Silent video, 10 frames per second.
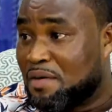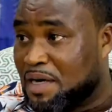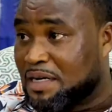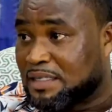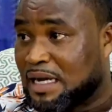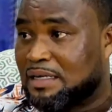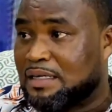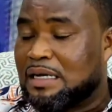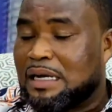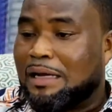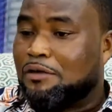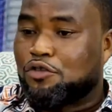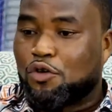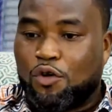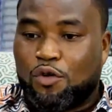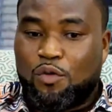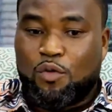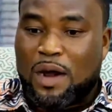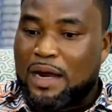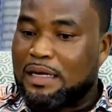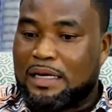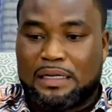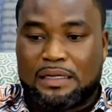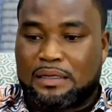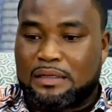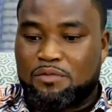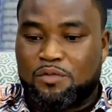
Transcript: reverend minister. And so when he